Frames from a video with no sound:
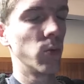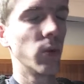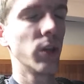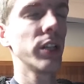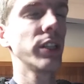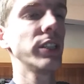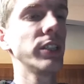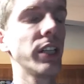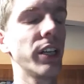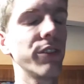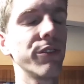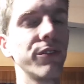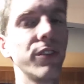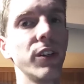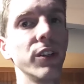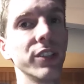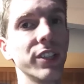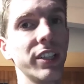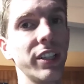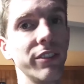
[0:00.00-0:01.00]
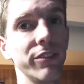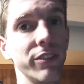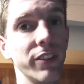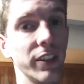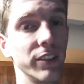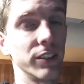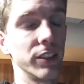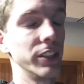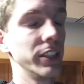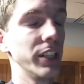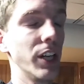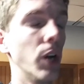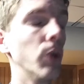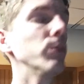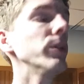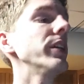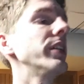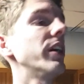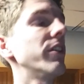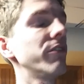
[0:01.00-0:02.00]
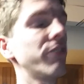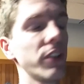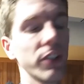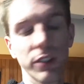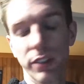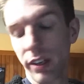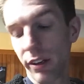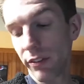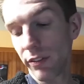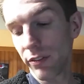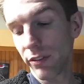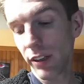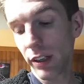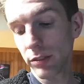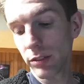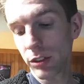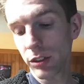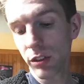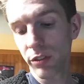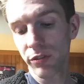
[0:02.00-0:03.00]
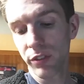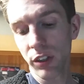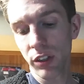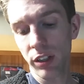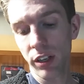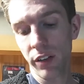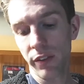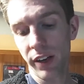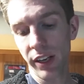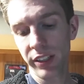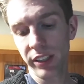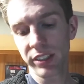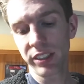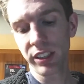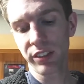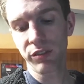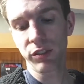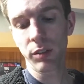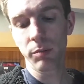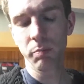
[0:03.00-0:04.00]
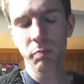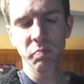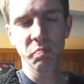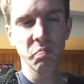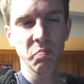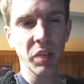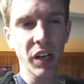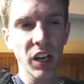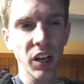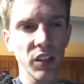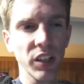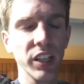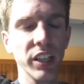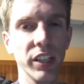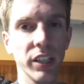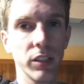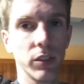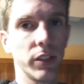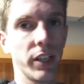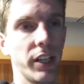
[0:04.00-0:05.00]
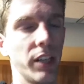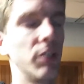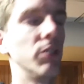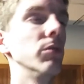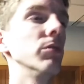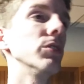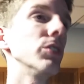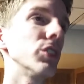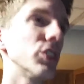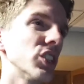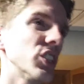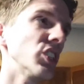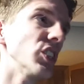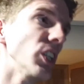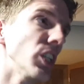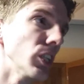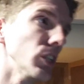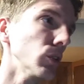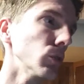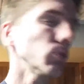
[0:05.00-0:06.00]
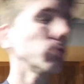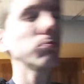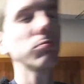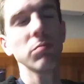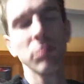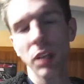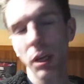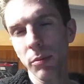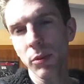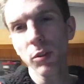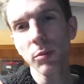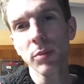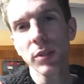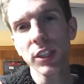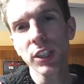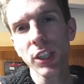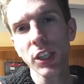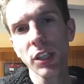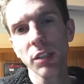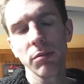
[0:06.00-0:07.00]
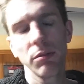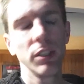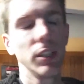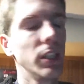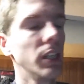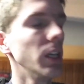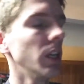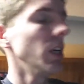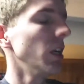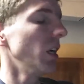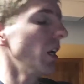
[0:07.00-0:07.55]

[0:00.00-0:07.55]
One downfall that I've found, the only downfall that I've found so far, and I've had this thing for about a year now, so I'm doing pretty good.